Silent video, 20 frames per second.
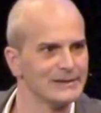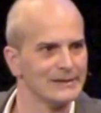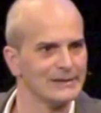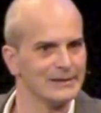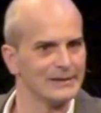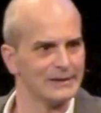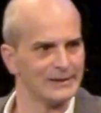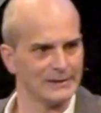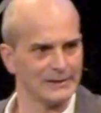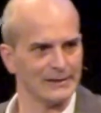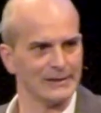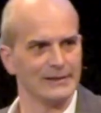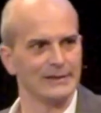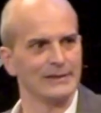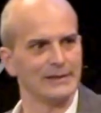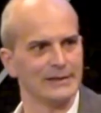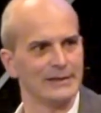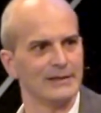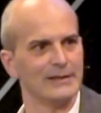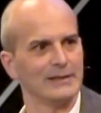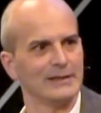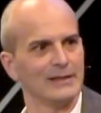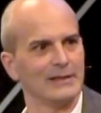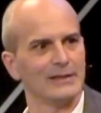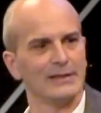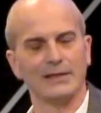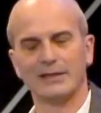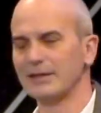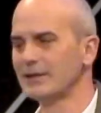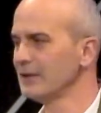
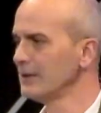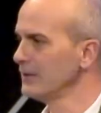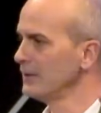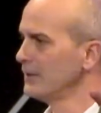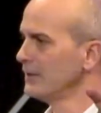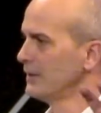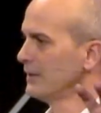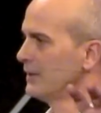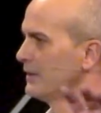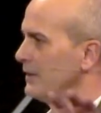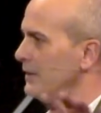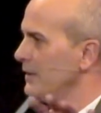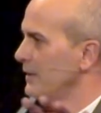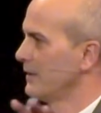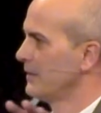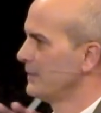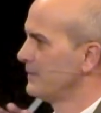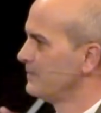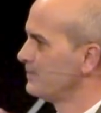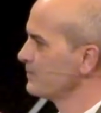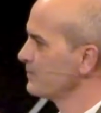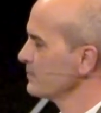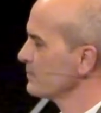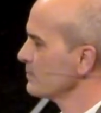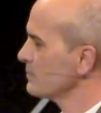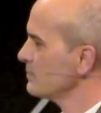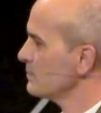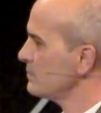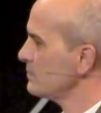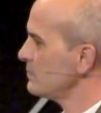
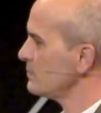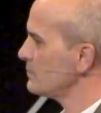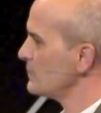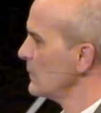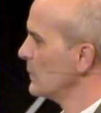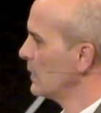(no one is talking)